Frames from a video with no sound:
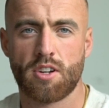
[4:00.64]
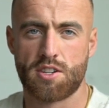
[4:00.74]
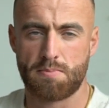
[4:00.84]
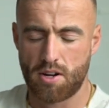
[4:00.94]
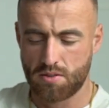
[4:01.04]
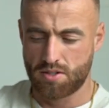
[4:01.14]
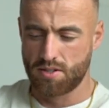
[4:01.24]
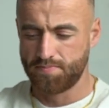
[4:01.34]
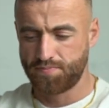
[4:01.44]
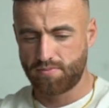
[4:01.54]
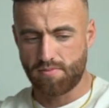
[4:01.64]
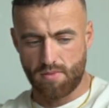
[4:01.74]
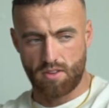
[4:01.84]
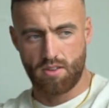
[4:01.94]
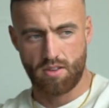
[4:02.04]
I suppose
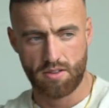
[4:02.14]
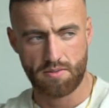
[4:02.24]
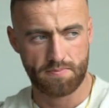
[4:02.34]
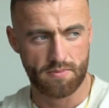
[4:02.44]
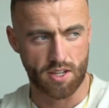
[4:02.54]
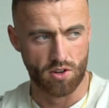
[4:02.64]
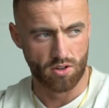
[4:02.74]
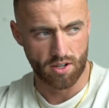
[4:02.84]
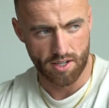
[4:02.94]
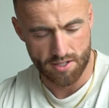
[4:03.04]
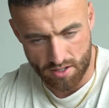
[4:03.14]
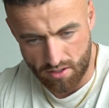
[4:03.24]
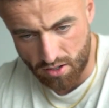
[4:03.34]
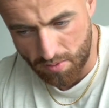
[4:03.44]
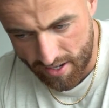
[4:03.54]
you can look at this in
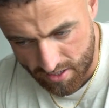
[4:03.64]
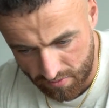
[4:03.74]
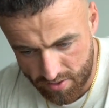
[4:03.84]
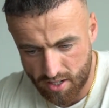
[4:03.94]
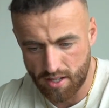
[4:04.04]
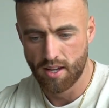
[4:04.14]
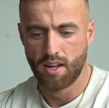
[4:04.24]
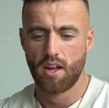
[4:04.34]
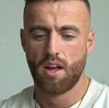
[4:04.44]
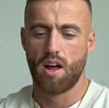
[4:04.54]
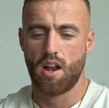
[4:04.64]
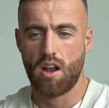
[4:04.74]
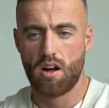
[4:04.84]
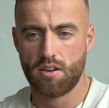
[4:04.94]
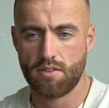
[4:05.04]
2 ways. Obviously a
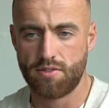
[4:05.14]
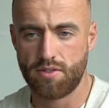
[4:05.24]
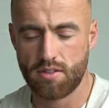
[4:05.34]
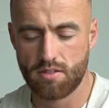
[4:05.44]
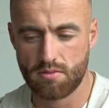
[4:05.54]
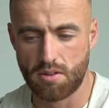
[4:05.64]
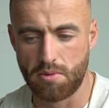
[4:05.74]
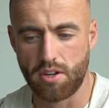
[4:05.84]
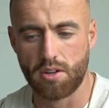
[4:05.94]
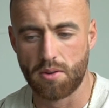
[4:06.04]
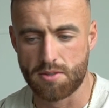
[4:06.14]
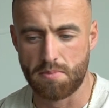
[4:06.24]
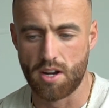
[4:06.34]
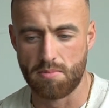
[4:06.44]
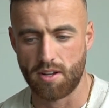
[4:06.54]
lot of what we do as
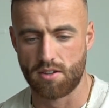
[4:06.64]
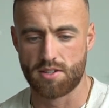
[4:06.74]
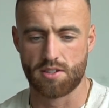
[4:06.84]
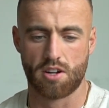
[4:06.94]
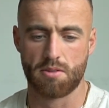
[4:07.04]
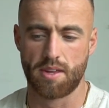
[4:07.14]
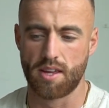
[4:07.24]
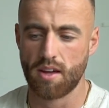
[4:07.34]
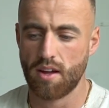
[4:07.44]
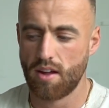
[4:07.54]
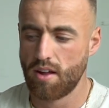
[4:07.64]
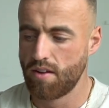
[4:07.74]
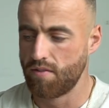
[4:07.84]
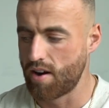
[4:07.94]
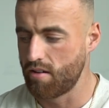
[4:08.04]
bodybuilders is going to be
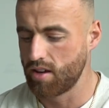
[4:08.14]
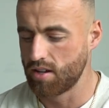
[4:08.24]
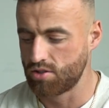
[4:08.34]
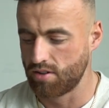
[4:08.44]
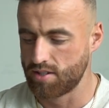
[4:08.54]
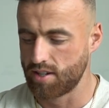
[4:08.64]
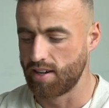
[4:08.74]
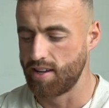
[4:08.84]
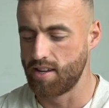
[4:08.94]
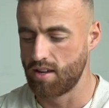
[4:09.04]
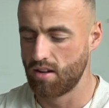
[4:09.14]
very intrinsically